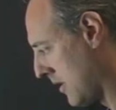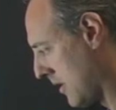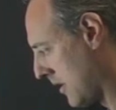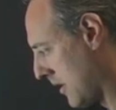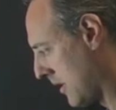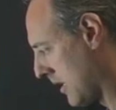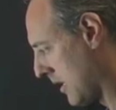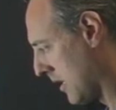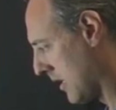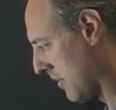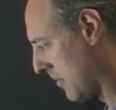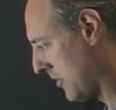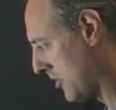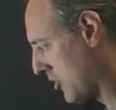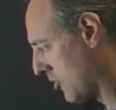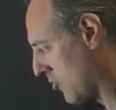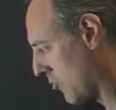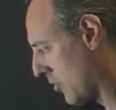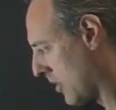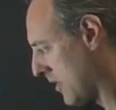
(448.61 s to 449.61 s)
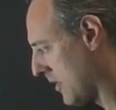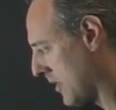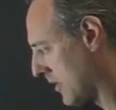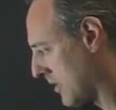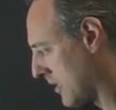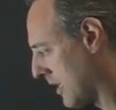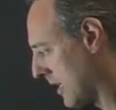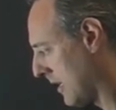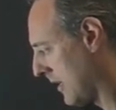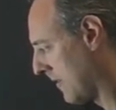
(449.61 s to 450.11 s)
Okay, let me just run this
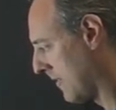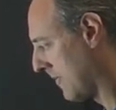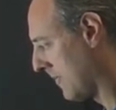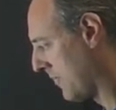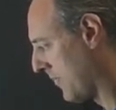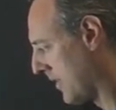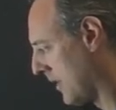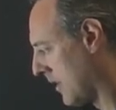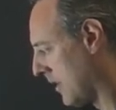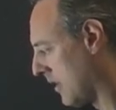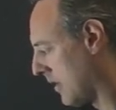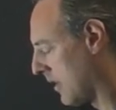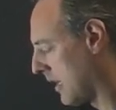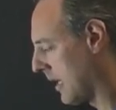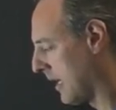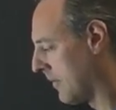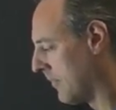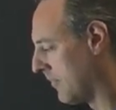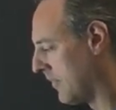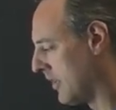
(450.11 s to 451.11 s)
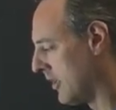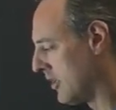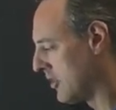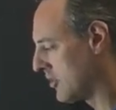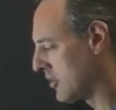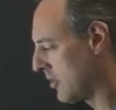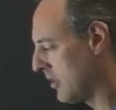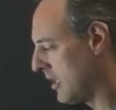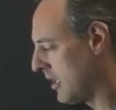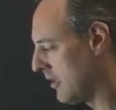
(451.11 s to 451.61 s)
thing. Okay,
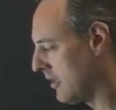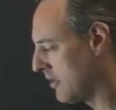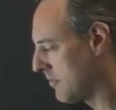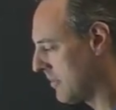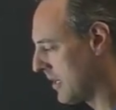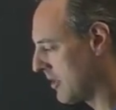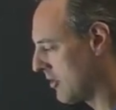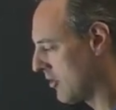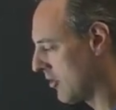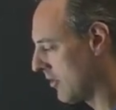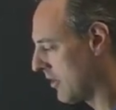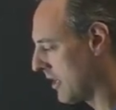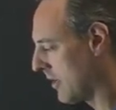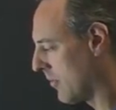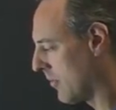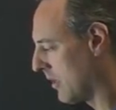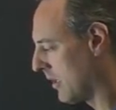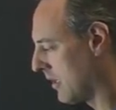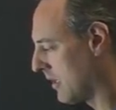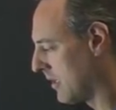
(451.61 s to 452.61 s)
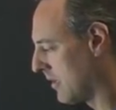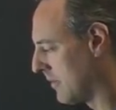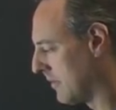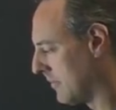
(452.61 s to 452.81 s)
so here is my neural network